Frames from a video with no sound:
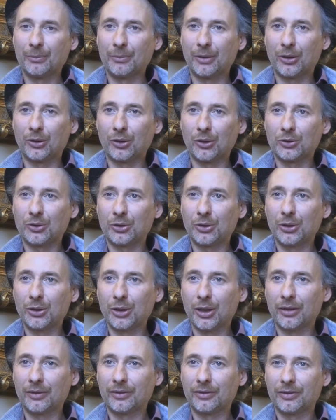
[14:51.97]
because
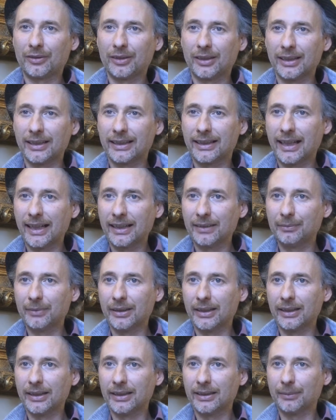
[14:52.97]
it gave
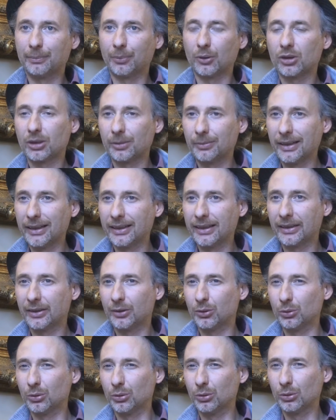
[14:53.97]
me the possibility
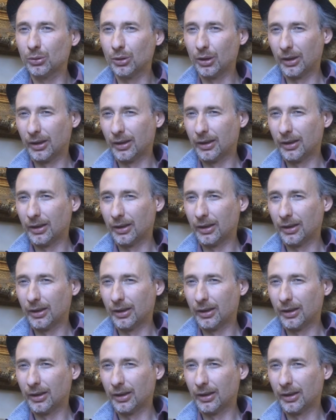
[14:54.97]
to